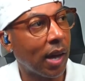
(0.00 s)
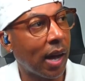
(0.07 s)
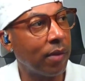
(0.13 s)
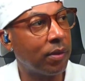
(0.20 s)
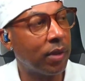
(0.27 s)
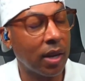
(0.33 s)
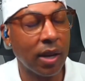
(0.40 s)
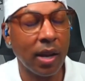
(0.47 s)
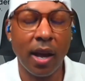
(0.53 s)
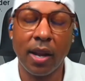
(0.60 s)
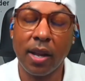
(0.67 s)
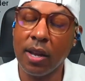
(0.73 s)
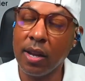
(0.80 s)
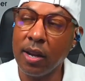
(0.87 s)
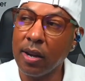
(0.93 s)
I've done that
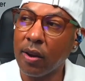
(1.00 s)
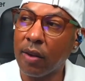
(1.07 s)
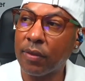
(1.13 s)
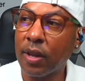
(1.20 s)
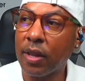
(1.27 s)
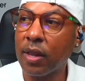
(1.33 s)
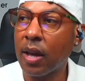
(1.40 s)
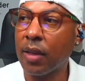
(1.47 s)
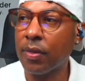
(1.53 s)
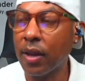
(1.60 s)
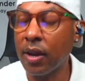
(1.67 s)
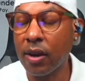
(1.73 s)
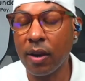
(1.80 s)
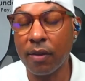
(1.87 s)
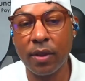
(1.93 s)
here. I've done that
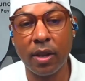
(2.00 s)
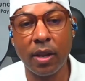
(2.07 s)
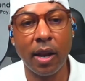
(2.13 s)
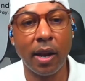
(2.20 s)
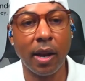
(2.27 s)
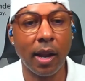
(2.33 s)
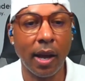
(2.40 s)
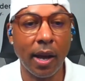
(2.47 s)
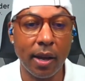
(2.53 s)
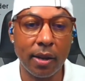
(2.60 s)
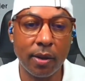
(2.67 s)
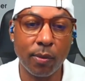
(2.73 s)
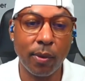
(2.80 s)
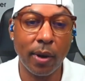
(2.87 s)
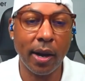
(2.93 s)
there. I've done that a lot.
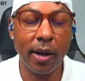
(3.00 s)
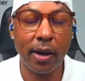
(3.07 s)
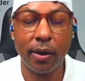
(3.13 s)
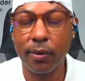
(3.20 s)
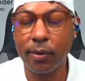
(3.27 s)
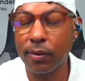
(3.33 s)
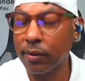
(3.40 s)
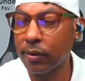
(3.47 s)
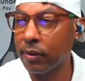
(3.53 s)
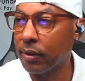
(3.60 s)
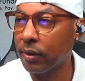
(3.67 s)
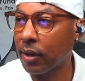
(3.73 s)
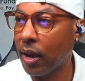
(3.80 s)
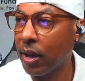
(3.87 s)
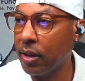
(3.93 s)
Wow.
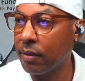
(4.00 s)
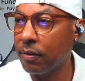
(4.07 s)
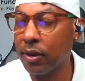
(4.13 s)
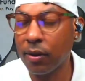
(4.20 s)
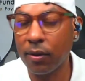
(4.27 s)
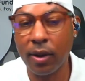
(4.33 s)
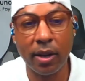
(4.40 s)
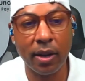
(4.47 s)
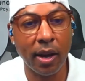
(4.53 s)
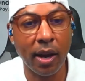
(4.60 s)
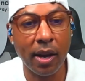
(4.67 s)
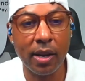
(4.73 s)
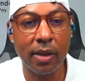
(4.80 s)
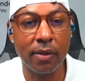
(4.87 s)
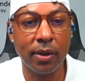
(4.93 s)
I didn't even know that.
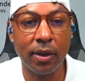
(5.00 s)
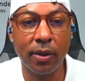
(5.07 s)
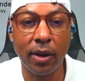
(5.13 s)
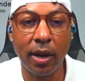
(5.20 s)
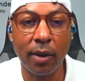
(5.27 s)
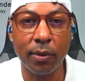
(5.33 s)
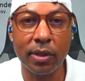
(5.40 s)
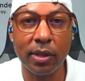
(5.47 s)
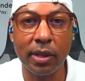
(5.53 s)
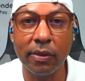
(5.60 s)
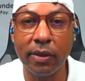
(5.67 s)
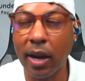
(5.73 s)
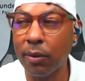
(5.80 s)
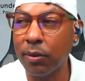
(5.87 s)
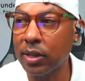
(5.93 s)
I didn't even know that I was
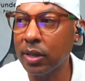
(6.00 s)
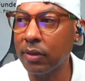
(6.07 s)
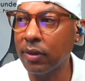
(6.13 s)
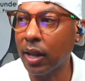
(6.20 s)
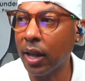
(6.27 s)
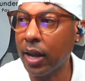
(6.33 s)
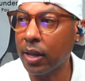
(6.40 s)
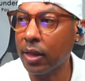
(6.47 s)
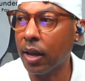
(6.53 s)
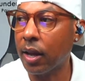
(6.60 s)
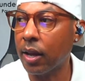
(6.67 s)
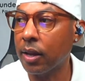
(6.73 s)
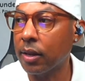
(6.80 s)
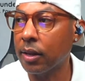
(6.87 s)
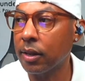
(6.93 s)
even like
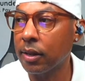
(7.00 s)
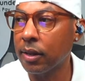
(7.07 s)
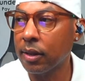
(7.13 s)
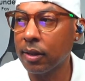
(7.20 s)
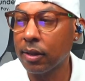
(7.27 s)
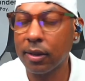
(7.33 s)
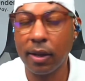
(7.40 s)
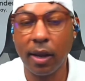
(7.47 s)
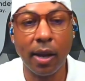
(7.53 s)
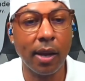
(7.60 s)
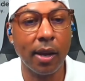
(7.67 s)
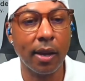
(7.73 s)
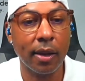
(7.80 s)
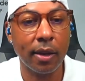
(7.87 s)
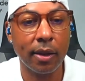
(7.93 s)
that.
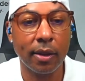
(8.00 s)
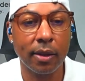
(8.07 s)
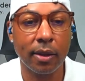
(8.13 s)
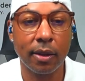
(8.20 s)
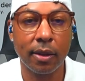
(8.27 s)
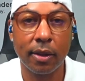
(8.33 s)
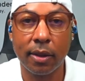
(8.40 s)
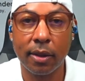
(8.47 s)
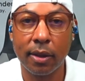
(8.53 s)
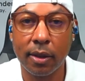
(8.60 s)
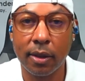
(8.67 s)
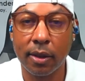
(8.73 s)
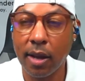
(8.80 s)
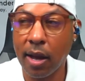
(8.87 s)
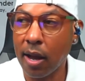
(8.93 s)
Dang.
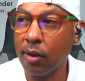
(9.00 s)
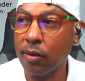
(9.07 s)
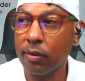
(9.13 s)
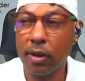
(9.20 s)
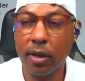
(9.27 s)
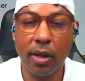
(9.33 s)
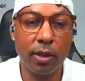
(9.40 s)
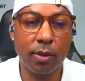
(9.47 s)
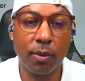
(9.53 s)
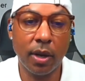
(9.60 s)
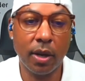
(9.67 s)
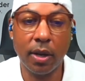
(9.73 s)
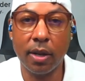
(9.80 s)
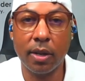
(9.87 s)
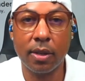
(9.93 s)
Now, it is what
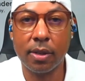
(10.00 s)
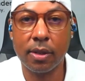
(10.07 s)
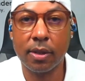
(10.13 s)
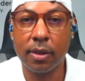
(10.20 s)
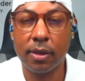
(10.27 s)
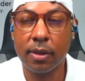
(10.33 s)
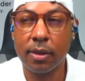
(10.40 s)
it is.